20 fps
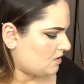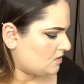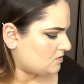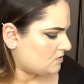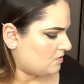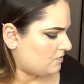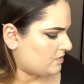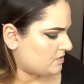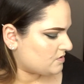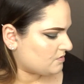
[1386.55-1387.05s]
As
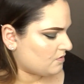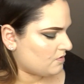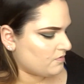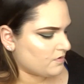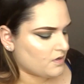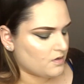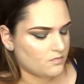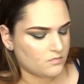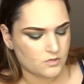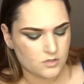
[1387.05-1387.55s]
always, I'm
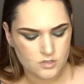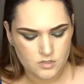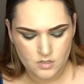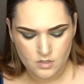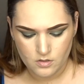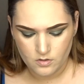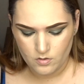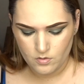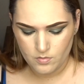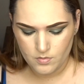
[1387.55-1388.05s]
going in with just a
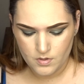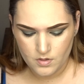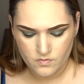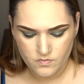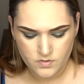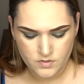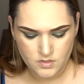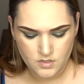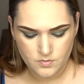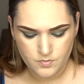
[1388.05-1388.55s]
little bit of
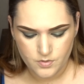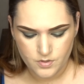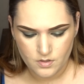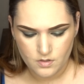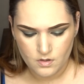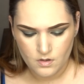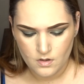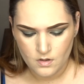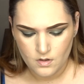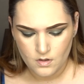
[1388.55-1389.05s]
a
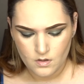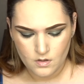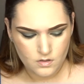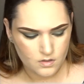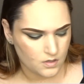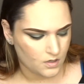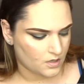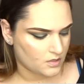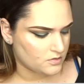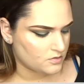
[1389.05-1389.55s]
deeper
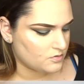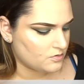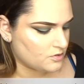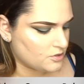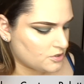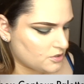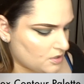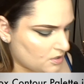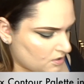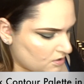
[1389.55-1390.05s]
contour
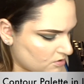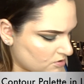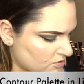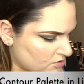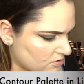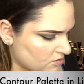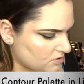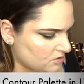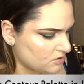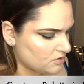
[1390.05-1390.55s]
shade
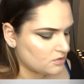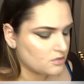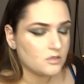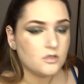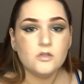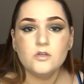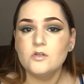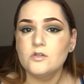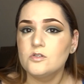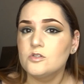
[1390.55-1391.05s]
just to
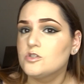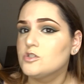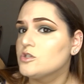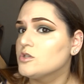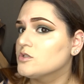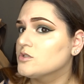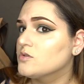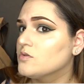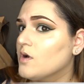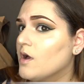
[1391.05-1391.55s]

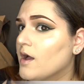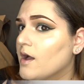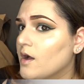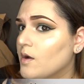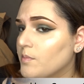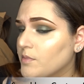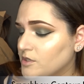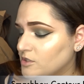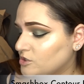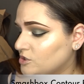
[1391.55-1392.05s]
chisel
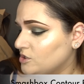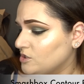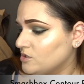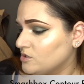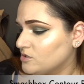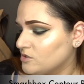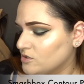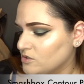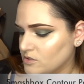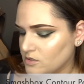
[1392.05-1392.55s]
out my
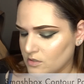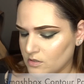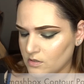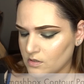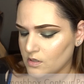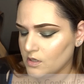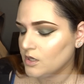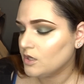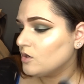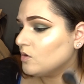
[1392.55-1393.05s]
cheeks just a
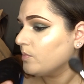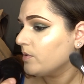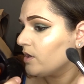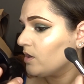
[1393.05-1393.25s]
little